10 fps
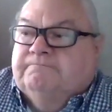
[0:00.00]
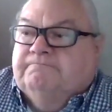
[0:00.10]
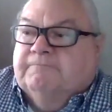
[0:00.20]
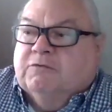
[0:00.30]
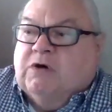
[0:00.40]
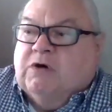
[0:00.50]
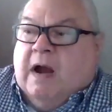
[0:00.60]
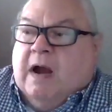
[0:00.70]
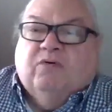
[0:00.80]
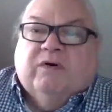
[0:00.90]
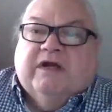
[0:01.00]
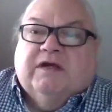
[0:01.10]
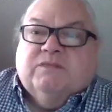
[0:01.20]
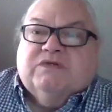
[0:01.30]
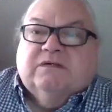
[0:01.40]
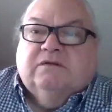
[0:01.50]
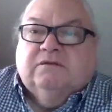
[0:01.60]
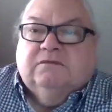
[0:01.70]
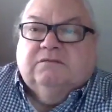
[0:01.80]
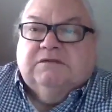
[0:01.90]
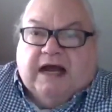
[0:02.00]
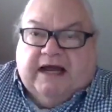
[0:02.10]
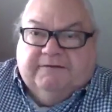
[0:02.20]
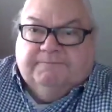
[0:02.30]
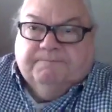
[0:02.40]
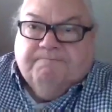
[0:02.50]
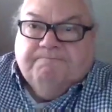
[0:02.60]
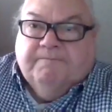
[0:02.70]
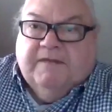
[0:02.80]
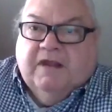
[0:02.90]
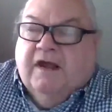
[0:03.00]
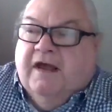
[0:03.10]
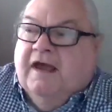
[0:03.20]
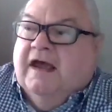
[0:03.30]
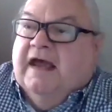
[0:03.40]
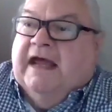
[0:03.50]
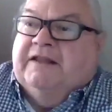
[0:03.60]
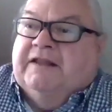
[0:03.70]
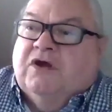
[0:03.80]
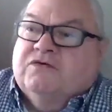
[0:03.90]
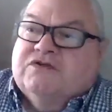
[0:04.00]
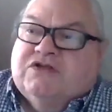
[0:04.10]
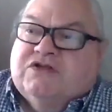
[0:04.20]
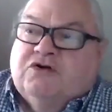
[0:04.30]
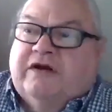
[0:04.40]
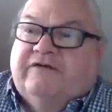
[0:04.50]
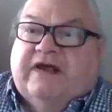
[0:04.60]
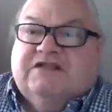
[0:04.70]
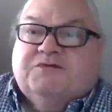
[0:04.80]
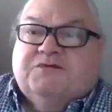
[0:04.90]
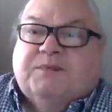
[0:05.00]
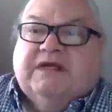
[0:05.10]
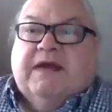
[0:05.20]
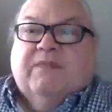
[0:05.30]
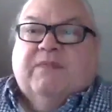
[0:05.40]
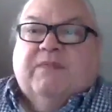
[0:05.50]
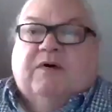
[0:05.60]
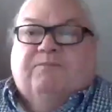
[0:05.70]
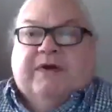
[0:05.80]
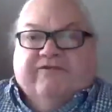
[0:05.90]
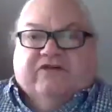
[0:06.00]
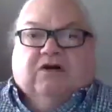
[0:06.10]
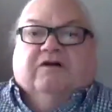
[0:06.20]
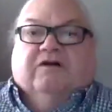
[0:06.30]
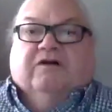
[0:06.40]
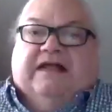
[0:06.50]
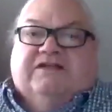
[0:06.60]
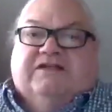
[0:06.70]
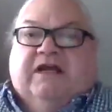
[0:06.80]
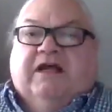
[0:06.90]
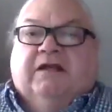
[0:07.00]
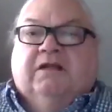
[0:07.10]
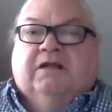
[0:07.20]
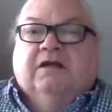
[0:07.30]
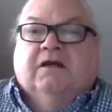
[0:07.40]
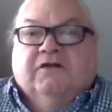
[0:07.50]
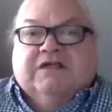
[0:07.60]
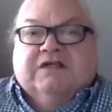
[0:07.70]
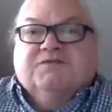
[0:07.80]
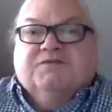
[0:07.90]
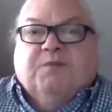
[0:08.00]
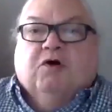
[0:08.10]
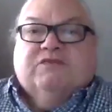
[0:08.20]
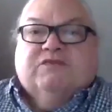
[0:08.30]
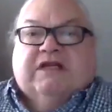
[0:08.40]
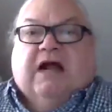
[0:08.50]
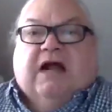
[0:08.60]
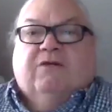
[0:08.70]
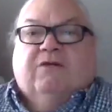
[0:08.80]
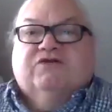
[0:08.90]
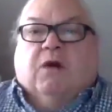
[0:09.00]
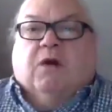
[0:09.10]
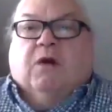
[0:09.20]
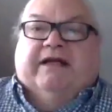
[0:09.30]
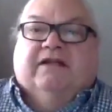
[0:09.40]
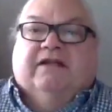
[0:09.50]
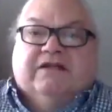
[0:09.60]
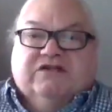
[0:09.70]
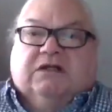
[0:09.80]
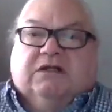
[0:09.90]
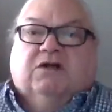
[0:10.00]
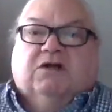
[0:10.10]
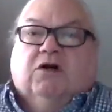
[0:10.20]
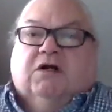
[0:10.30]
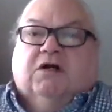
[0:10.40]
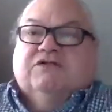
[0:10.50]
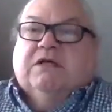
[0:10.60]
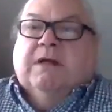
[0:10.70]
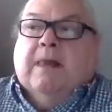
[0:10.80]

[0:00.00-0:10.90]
Robin Williams died. And those two events became a pivotal event in these poems that I was writing, these little kernels.